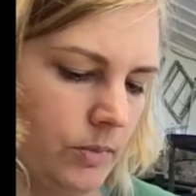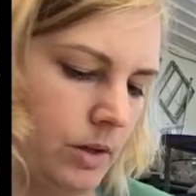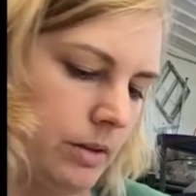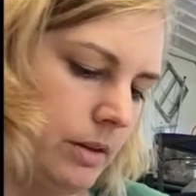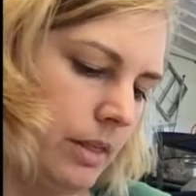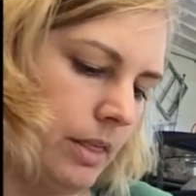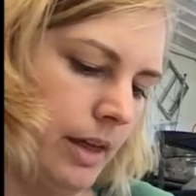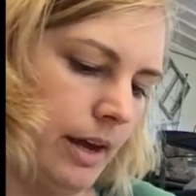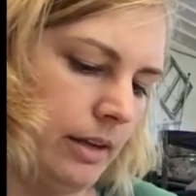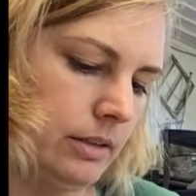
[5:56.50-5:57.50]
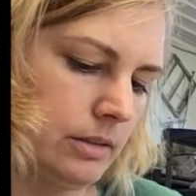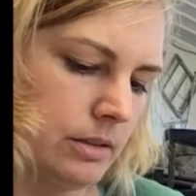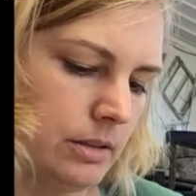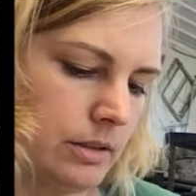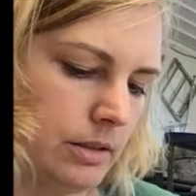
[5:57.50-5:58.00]
like that.
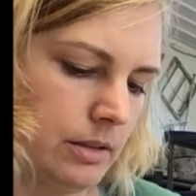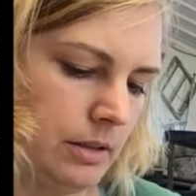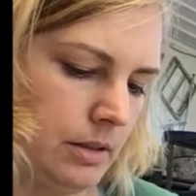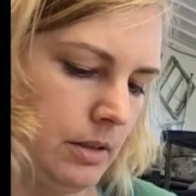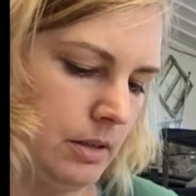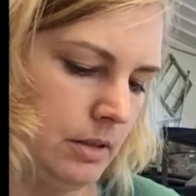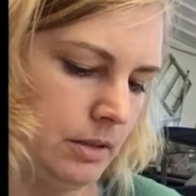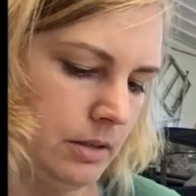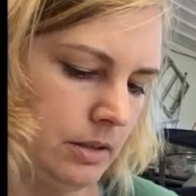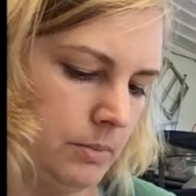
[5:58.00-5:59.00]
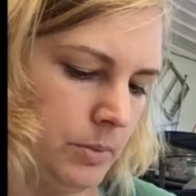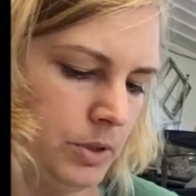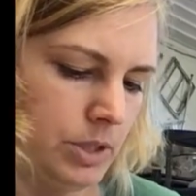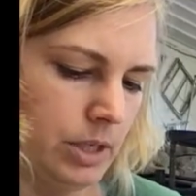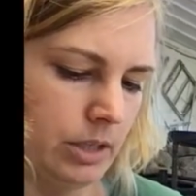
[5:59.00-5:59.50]

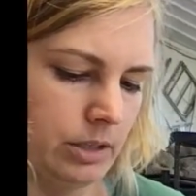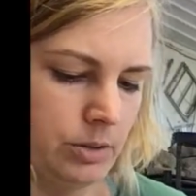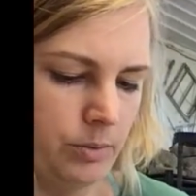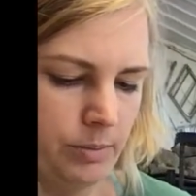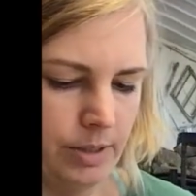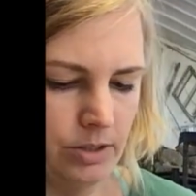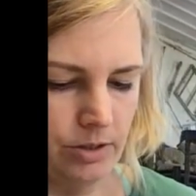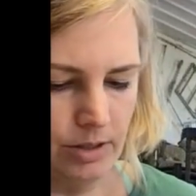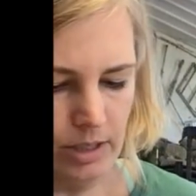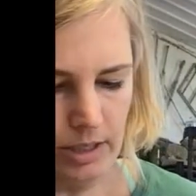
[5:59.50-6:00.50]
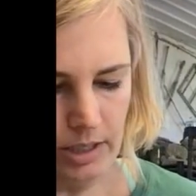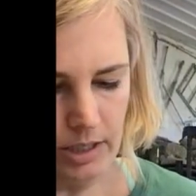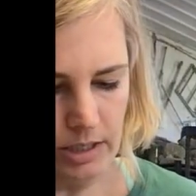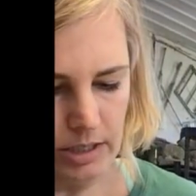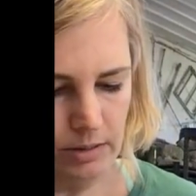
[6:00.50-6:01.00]
Push it in, because we wanna make sure that it
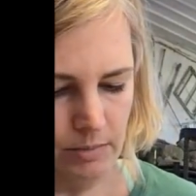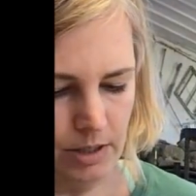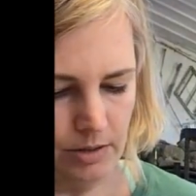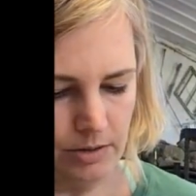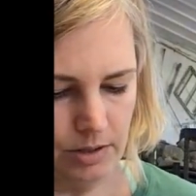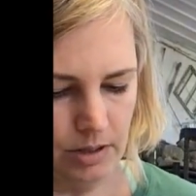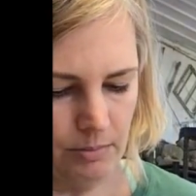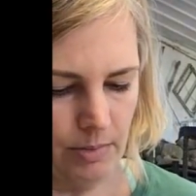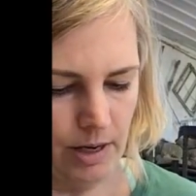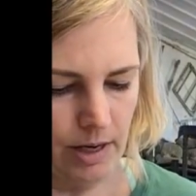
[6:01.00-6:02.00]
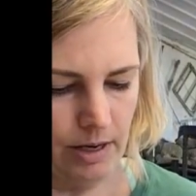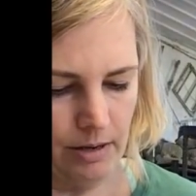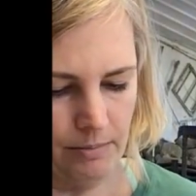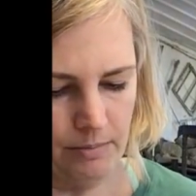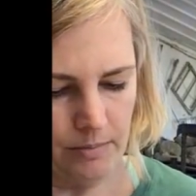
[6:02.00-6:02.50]
kind of smears to the
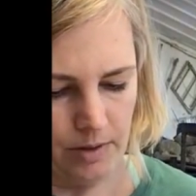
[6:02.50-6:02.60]
bottom.